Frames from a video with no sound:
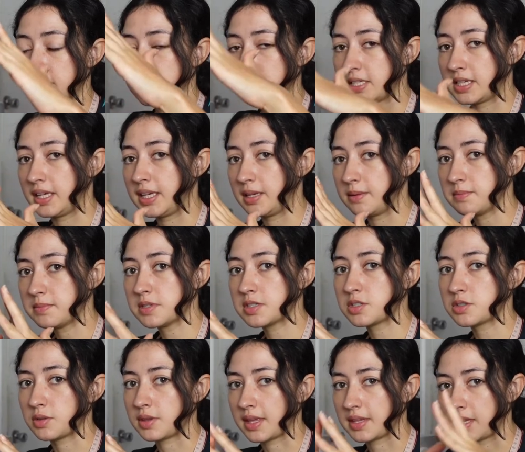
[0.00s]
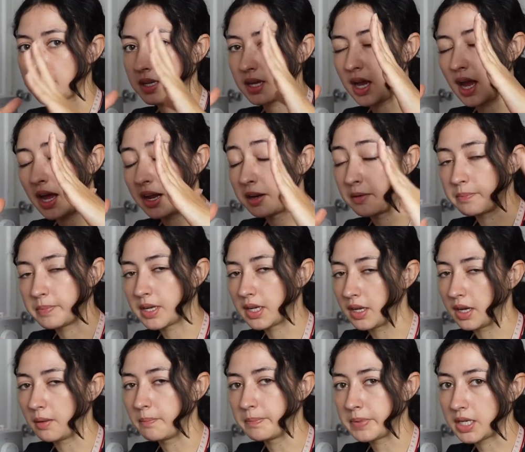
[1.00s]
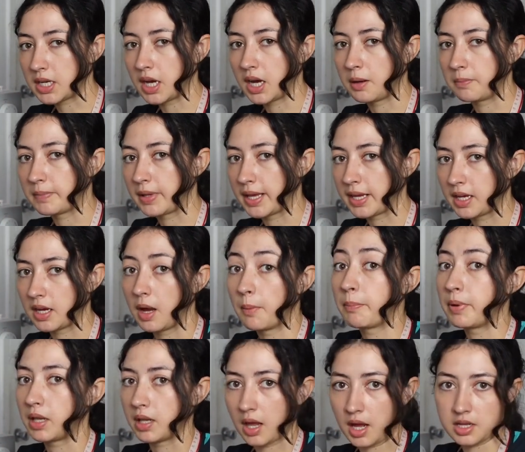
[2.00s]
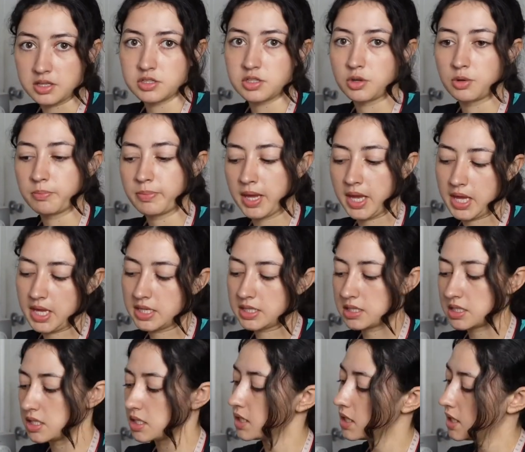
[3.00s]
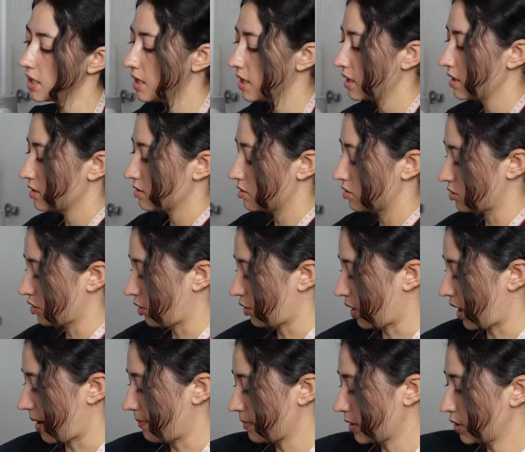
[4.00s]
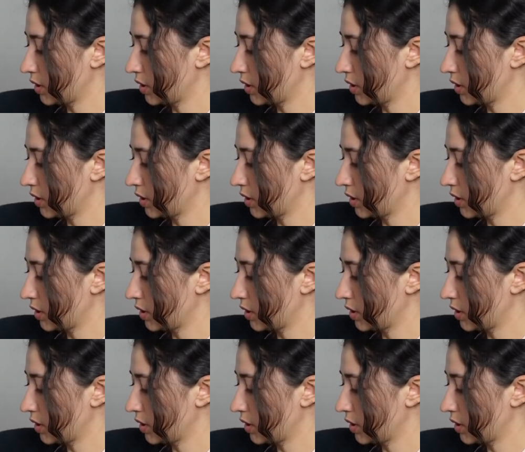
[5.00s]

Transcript: seams so that they kind of become like a palazzo pant. So I'm